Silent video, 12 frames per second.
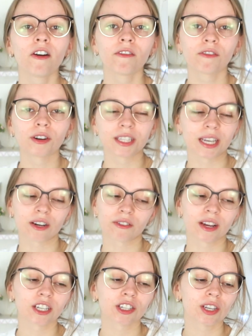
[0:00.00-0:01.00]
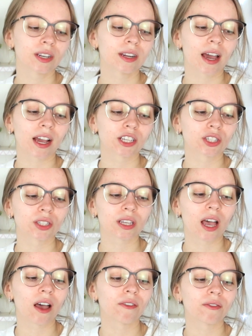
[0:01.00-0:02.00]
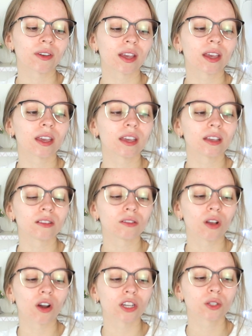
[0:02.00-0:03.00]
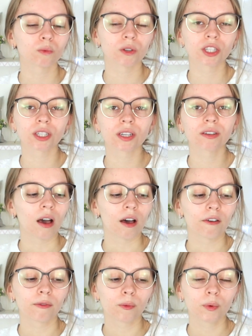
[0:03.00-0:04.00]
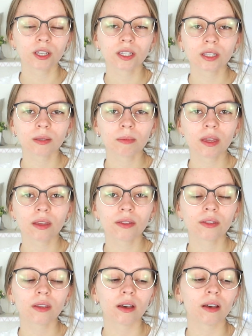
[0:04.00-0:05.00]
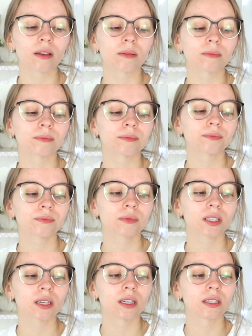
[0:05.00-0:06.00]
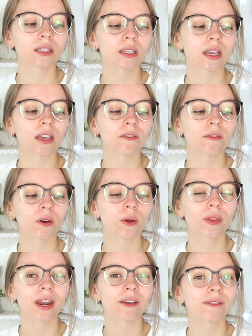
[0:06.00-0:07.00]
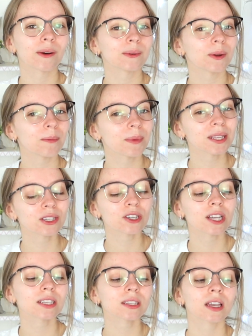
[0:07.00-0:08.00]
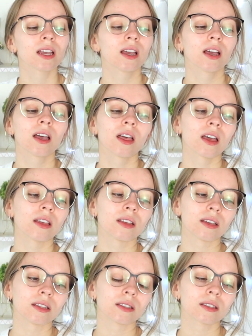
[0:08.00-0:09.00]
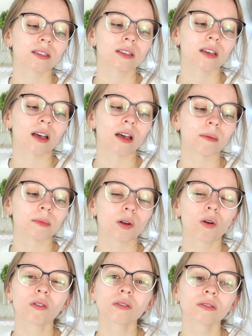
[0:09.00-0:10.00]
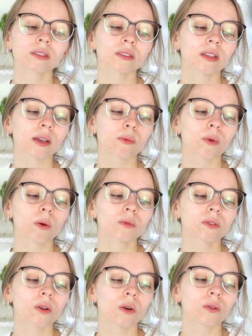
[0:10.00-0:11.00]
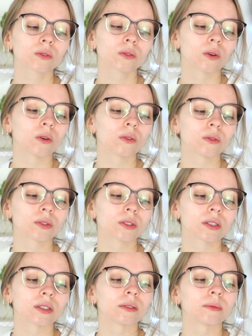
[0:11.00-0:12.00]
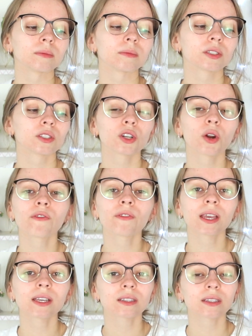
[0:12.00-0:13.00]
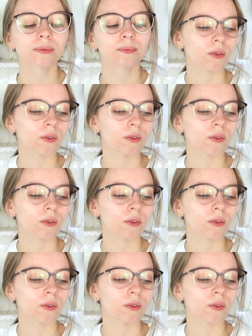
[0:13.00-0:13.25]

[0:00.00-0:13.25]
For decoration, I just have a large widget of Widgetsmith. It's a photo that I found on Pinterest. It's gold, like rose gold, snowflakes.